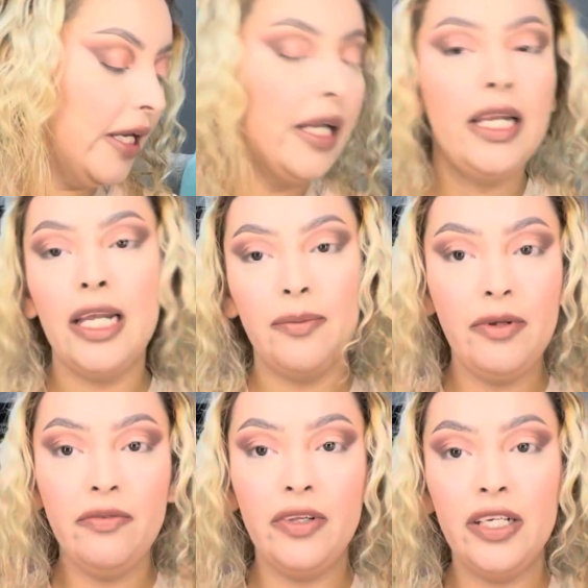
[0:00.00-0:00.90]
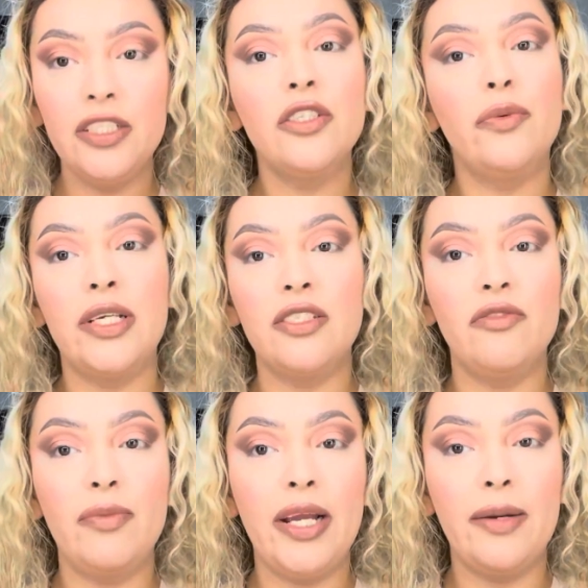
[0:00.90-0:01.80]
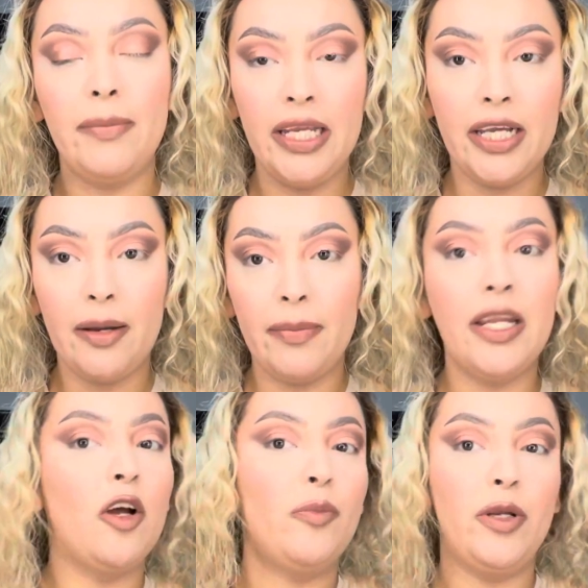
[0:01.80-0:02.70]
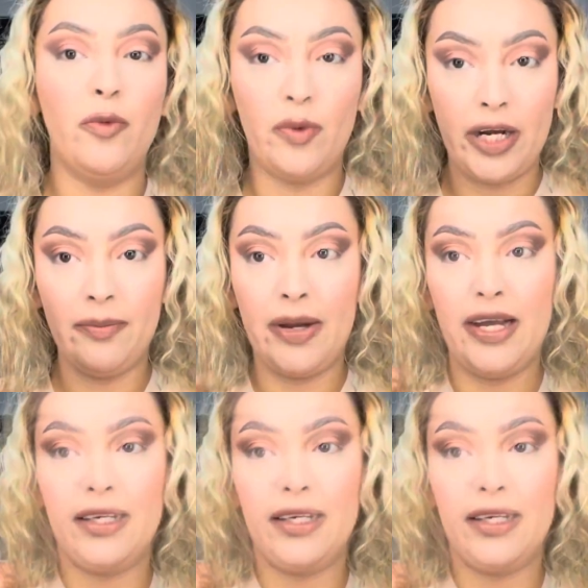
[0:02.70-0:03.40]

Let me finish the rest of my makeup and I'll be right back.